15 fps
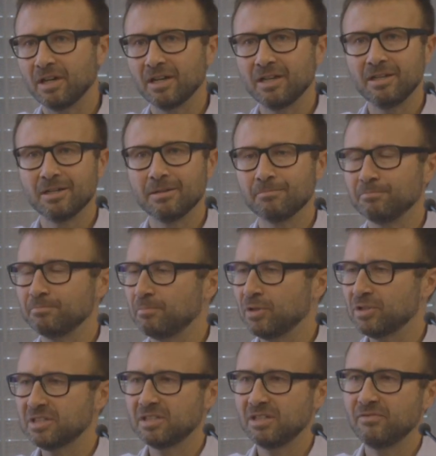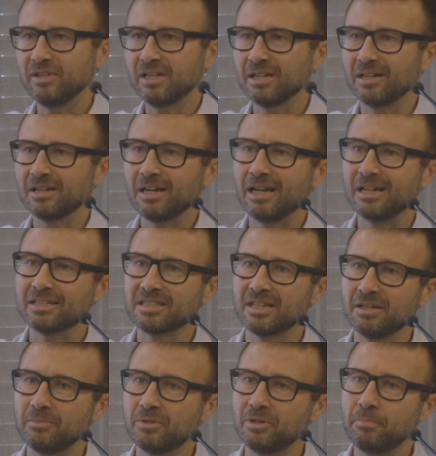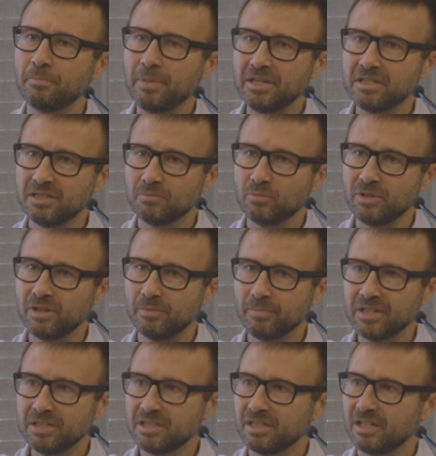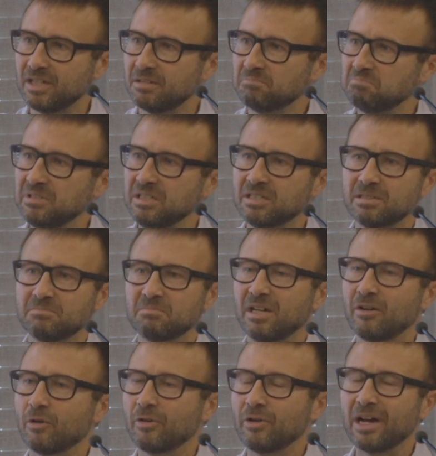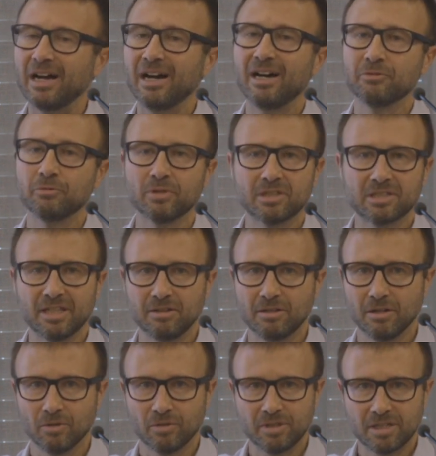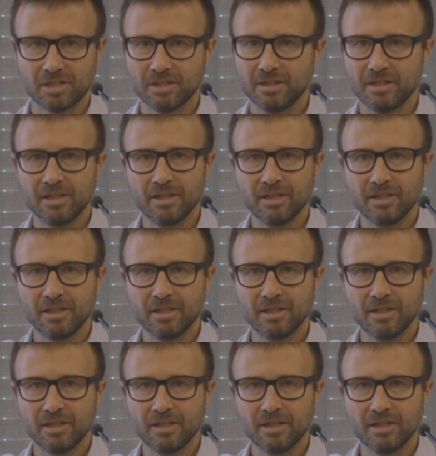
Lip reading: in positive in an Alzheimer patient with dementia is around 100 centiloids.